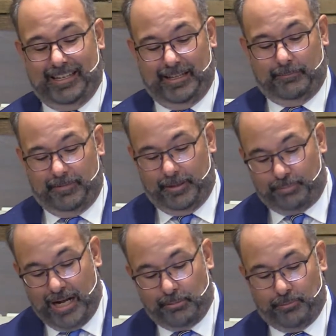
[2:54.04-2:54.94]
The
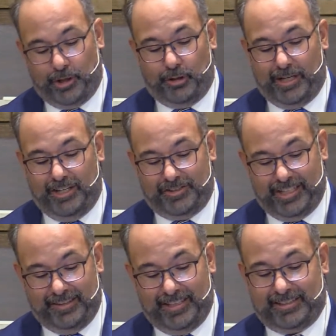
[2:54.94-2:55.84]
problem, though, is
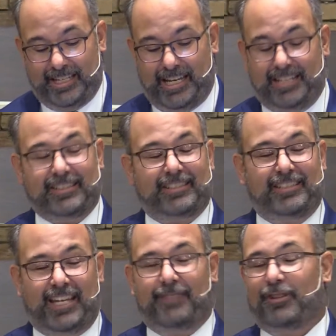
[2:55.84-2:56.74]
in this case,
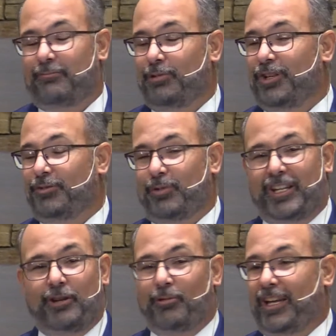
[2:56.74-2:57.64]
David was
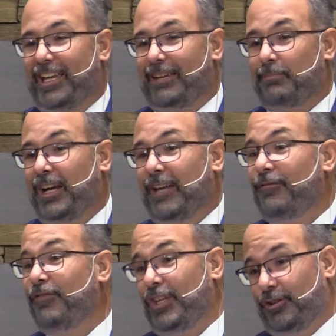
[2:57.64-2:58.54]
running away by
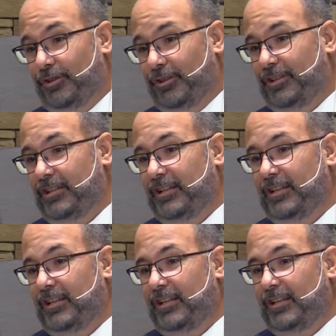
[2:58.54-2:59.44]
fear
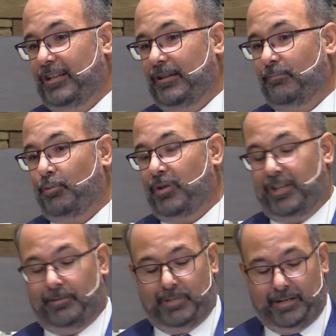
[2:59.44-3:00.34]
more
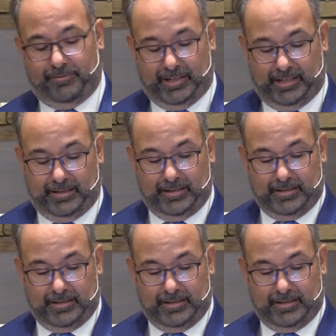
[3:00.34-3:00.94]
than by faith.